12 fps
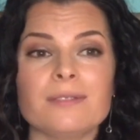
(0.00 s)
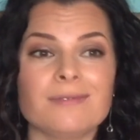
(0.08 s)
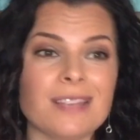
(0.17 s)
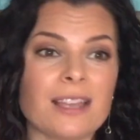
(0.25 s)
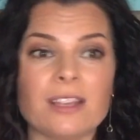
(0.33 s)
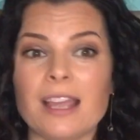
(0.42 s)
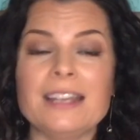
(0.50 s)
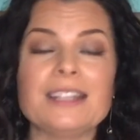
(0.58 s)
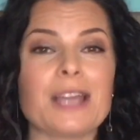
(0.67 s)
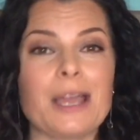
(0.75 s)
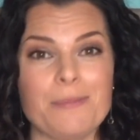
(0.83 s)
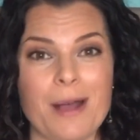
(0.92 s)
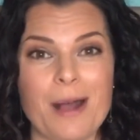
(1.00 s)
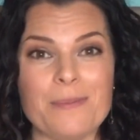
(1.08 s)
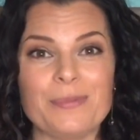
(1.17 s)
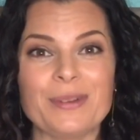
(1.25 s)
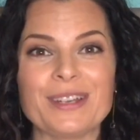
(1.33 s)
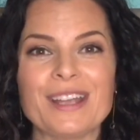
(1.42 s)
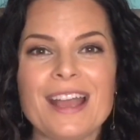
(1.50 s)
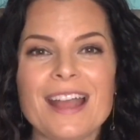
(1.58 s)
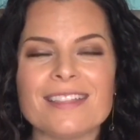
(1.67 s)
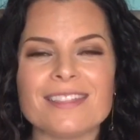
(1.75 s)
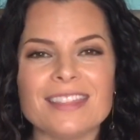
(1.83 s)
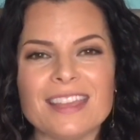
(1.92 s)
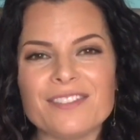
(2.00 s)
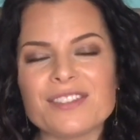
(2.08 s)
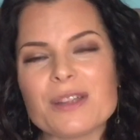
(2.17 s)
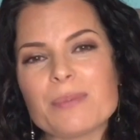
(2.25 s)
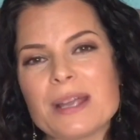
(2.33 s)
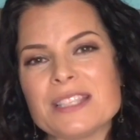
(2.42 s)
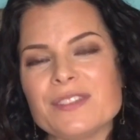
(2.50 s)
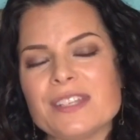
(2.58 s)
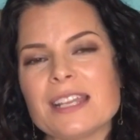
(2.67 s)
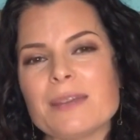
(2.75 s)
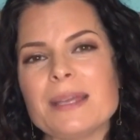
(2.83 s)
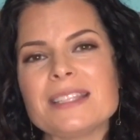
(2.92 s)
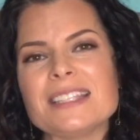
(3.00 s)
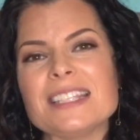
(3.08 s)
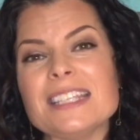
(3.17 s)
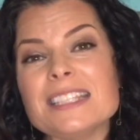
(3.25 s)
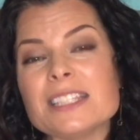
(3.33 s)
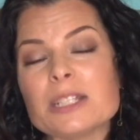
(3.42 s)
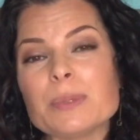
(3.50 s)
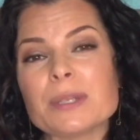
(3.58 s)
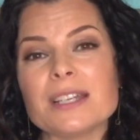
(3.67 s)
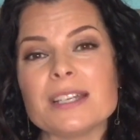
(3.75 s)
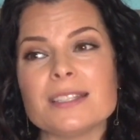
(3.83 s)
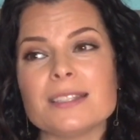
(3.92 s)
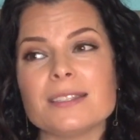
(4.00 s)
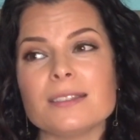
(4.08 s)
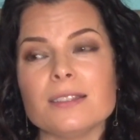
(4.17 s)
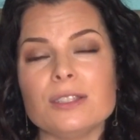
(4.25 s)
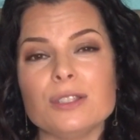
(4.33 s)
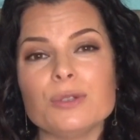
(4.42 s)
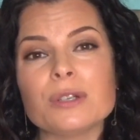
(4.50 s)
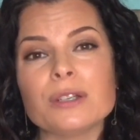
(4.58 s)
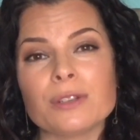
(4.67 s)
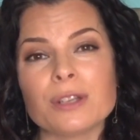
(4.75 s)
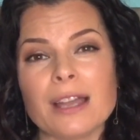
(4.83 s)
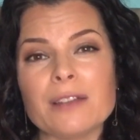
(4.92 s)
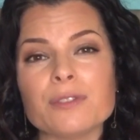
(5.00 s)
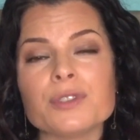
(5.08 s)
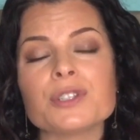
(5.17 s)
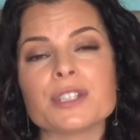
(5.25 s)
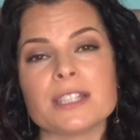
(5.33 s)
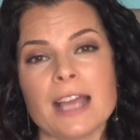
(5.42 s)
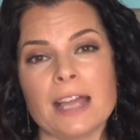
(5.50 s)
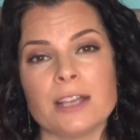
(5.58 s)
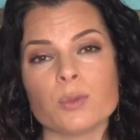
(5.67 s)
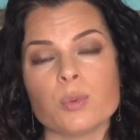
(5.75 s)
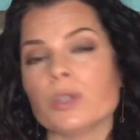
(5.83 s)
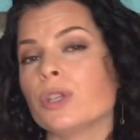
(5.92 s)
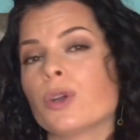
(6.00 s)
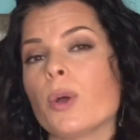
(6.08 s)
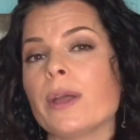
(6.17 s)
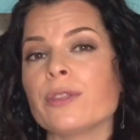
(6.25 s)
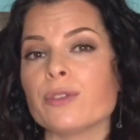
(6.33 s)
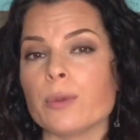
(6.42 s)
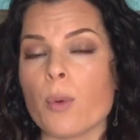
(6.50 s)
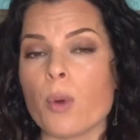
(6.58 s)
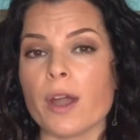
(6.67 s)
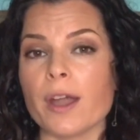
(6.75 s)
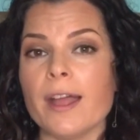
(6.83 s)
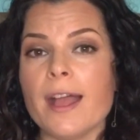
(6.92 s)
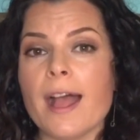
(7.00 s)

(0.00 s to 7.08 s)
second anytime mom, but if they're breastfeeding, it makes it easier because you can kind of understand what you're going through more,